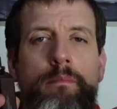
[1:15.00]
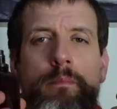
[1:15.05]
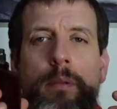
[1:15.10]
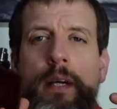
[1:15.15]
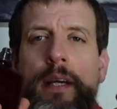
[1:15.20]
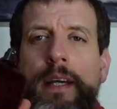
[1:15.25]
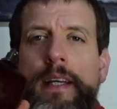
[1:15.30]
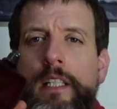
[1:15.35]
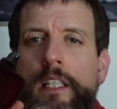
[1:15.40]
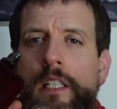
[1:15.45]

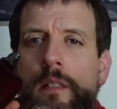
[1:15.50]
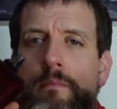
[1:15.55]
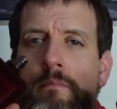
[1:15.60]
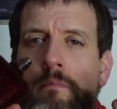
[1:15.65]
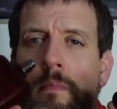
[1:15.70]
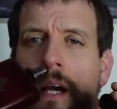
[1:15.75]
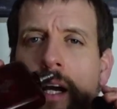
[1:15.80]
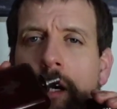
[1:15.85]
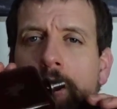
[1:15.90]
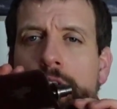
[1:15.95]
But it
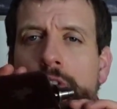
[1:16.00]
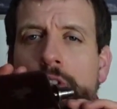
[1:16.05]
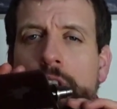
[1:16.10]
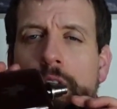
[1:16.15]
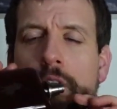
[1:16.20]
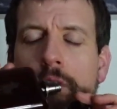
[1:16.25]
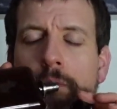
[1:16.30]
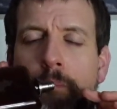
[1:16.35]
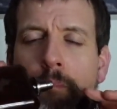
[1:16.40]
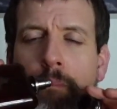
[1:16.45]
smells
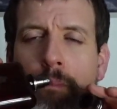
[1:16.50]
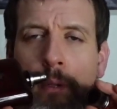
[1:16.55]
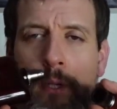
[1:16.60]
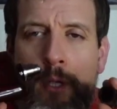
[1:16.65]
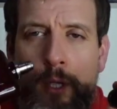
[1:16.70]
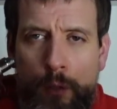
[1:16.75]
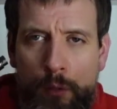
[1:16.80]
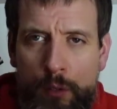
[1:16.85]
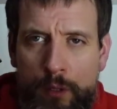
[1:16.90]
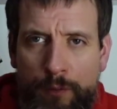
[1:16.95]

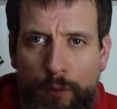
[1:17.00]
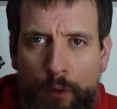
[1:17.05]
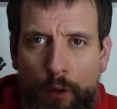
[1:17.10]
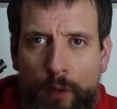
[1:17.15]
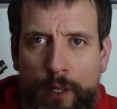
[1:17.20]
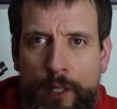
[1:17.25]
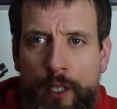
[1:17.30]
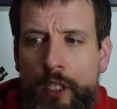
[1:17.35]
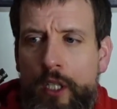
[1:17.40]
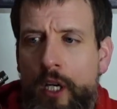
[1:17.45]

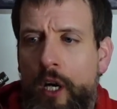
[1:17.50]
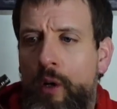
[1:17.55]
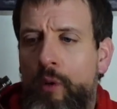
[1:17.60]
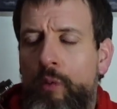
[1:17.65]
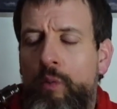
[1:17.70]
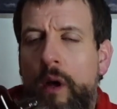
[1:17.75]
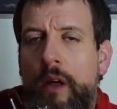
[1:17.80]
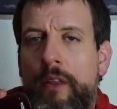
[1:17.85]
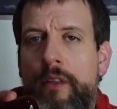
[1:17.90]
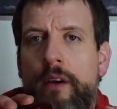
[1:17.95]
beautiful in the
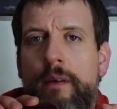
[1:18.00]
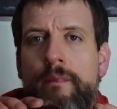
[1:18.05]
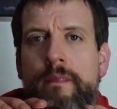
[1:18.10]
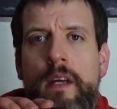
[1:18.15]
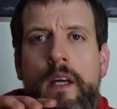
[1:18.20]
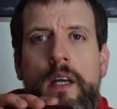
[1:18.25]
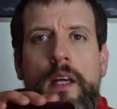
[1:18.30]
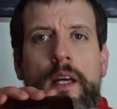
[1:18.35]
cold weather.